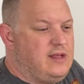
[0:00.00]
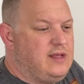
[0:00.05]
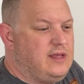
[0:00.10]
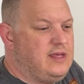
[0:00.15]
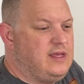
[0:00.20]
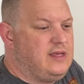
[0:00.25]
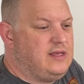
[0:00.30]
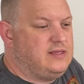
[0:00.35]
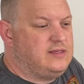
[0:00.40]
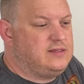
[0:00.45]

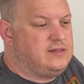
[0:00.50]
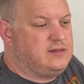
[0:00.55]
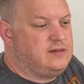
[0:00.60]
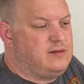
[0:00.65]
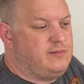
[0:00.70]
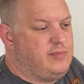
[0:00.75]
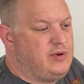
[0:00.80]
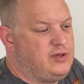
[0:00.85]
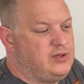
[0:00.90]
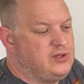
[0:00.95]
is
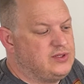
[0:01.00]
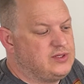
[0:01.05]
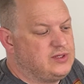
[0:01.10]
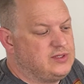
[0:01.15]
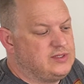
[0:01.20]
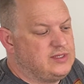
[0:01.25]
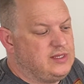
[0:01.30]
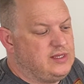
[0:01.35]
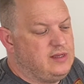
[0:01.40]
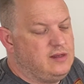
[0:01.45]
Blue
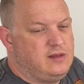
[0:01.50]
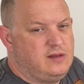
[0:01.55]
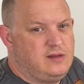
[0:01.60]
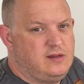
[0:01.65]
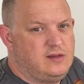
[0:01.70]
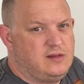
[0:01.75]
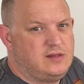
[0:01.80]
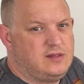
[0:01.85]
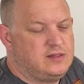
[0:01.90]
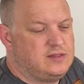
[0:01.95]
SCSI.
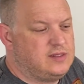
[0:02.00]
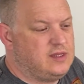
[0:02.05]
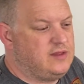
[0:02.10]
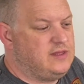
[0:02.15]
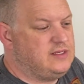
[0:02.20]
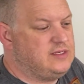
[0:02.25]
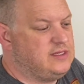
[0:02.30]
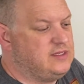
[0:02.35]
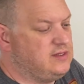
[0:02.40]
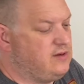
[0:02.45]
So
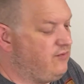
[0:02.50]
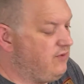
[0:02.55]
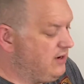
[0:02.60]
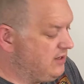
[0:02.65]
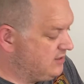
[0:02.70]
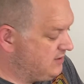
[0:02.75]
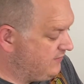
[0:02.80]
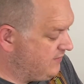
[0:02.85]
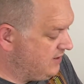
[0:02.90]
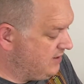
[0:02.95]
this is a
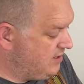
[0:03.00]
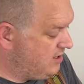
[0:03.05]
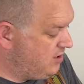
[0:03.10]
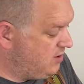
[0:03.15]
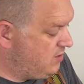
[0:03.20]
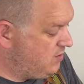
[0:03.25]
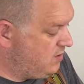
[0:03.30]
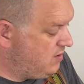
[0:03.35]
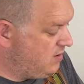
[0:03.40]
relatively new